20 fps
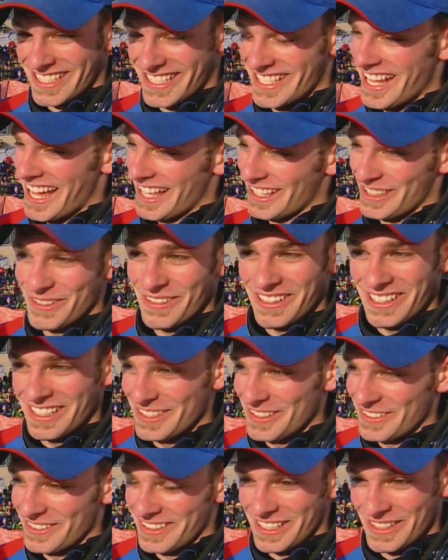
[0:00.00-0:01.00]
is not the way to
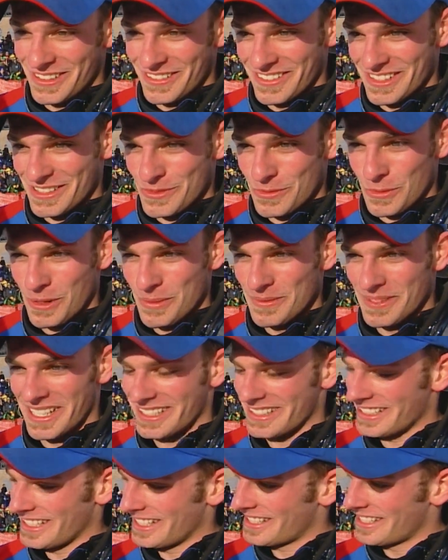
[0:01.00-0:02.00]
do it here when it's warm
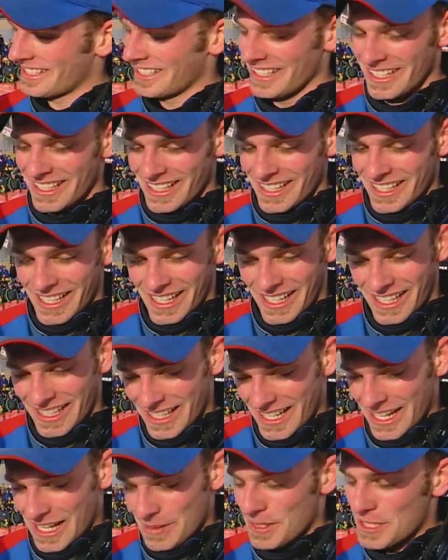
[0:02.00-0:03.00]
like this. I,
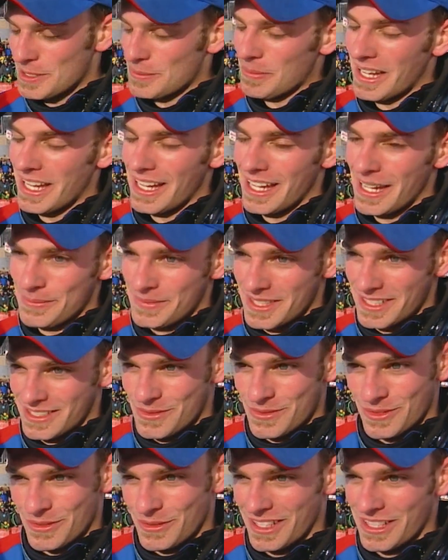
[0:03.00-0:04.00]
uh, my spy optics
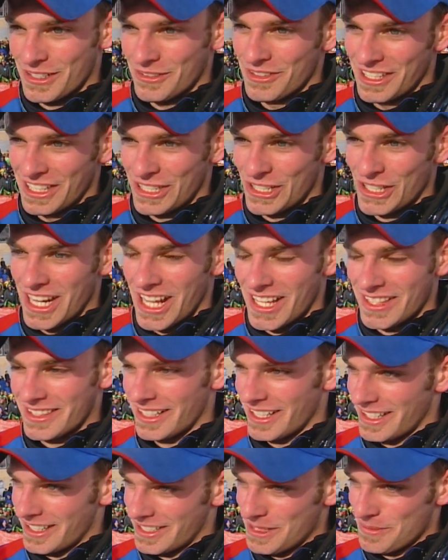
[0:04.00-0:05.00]
were working really good out
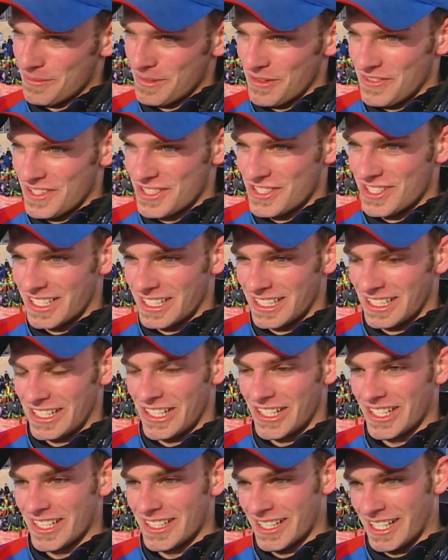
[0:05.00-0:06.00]
there, keep my vision
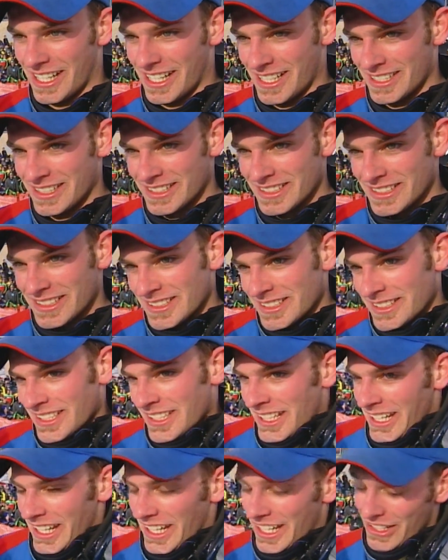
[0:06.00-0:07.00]
clear, and uh,
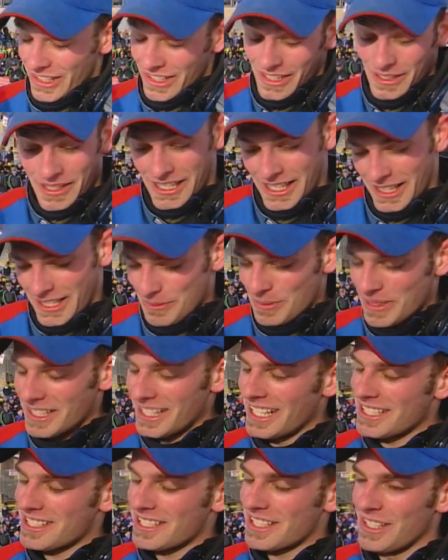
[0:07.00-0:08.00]
I don't know. Bud
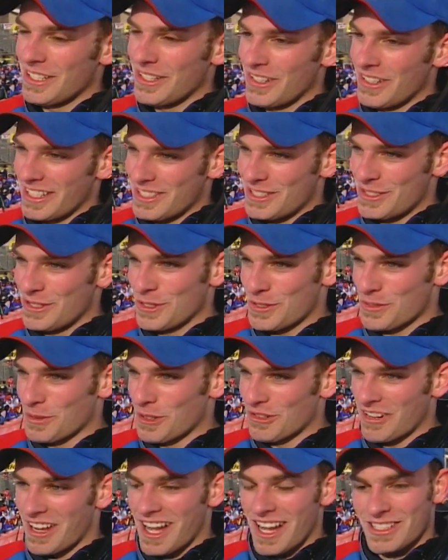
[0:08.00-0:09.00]
Light Skidoo, as usual,
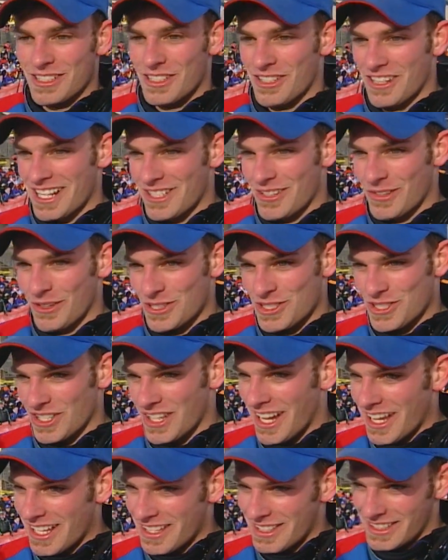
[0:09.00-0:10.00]
rocked a great hole
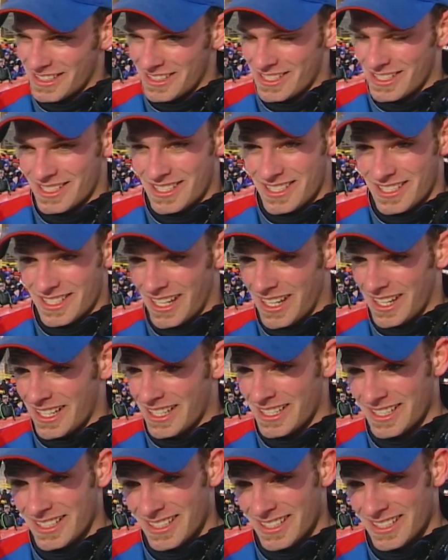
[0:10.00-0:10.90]
shot, and I just uh,